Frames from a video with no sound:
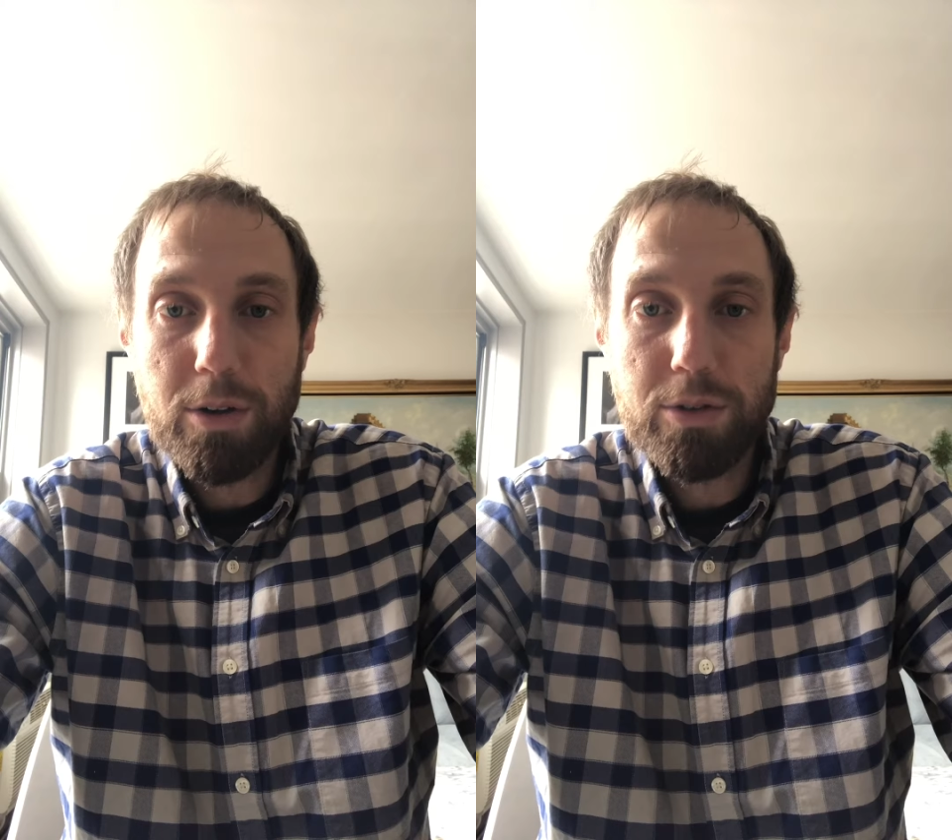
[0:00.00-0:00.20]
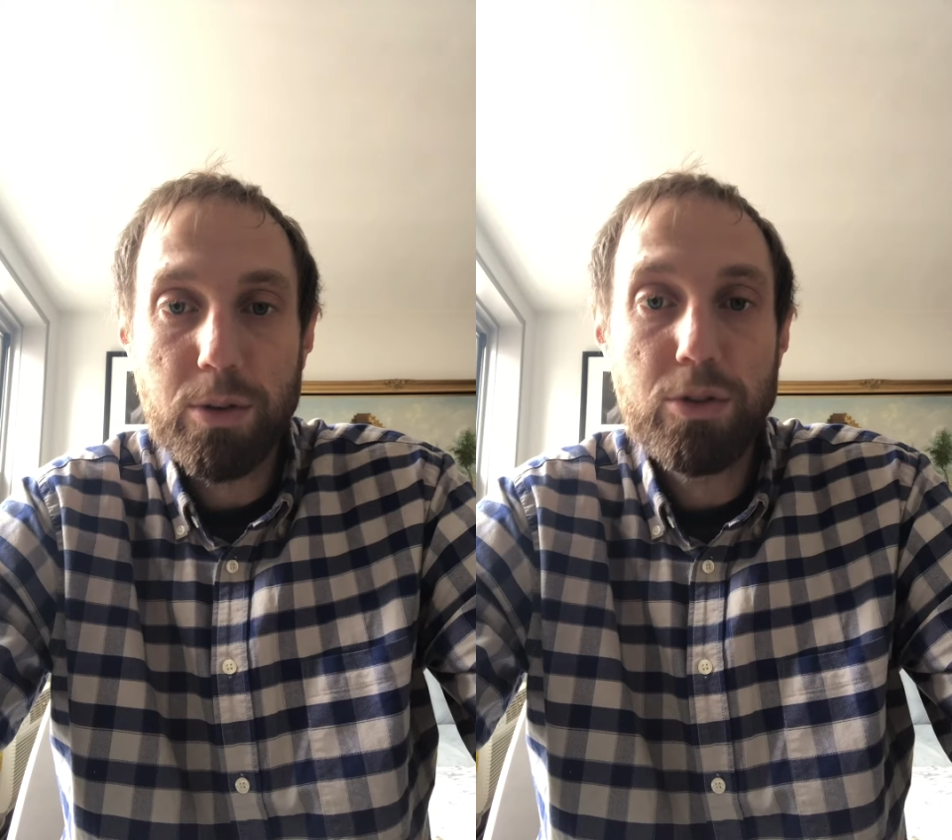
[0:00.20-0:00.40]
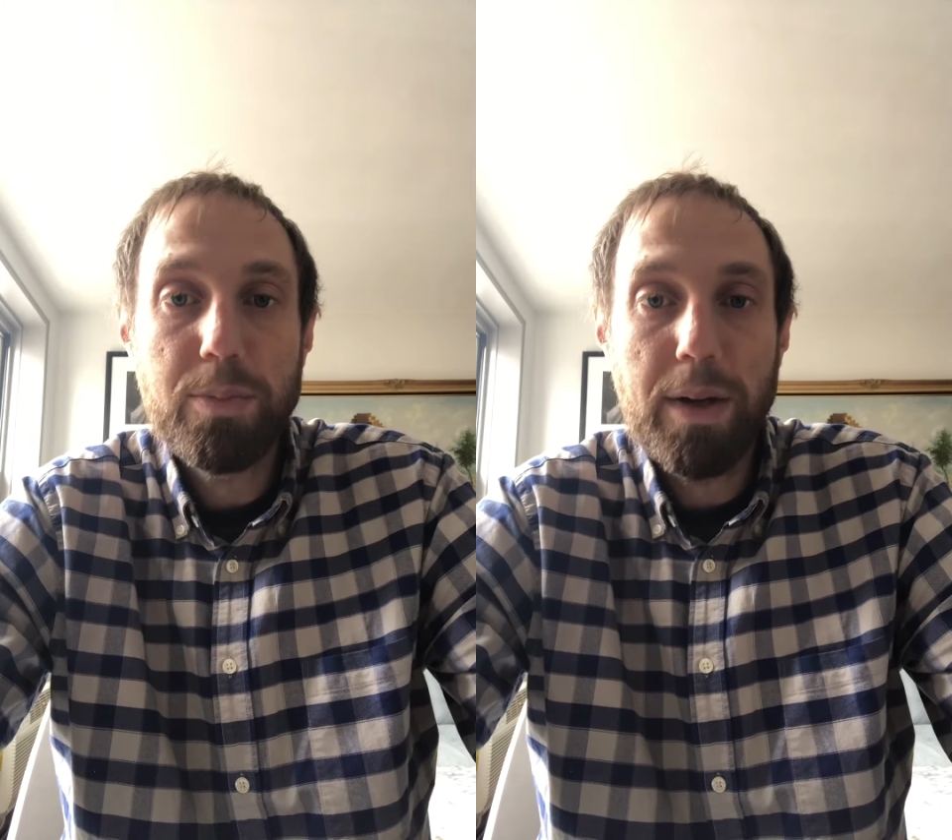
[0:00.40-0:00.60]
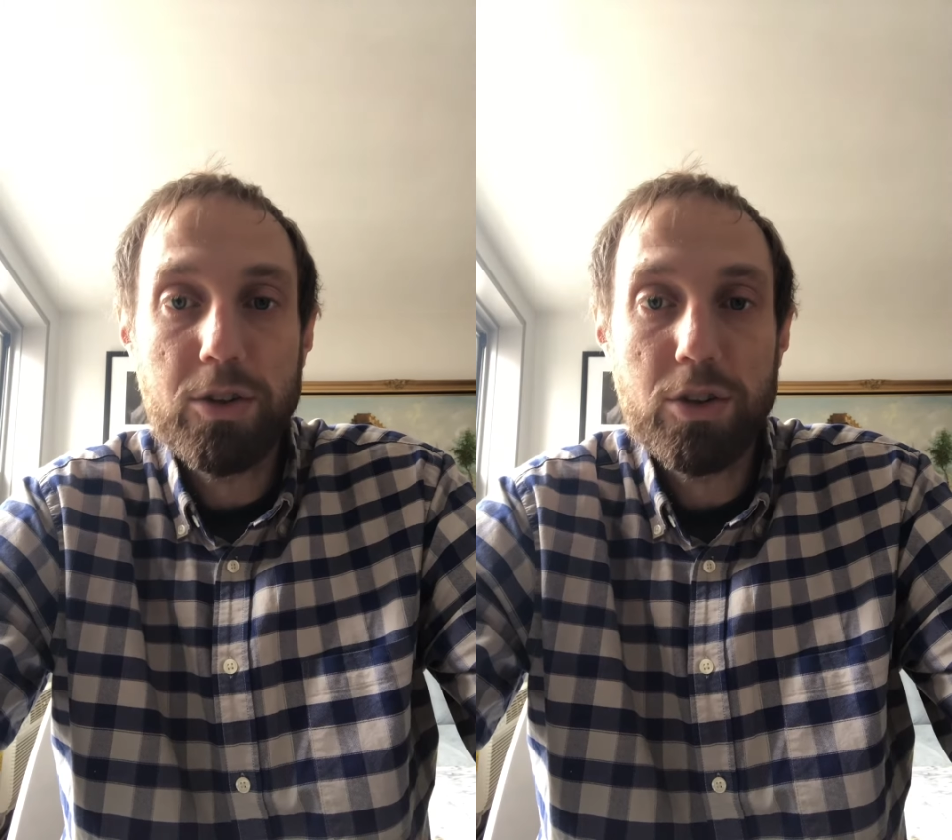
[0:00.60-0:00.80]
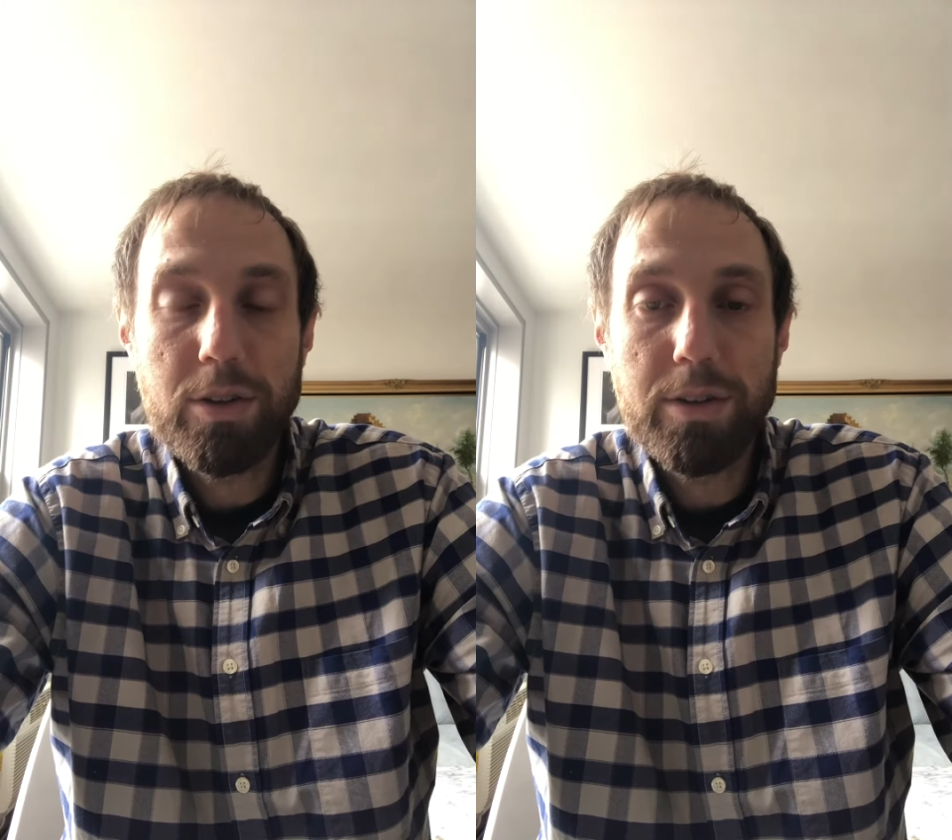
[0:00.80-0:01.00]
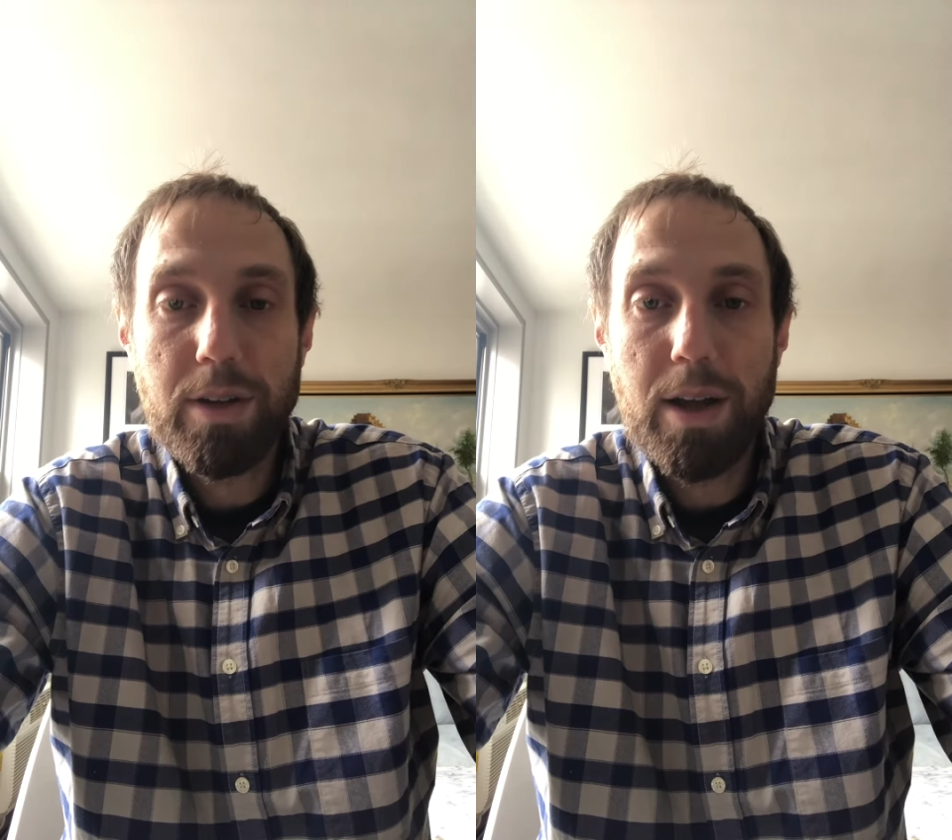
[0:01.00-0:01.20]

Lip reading: so special,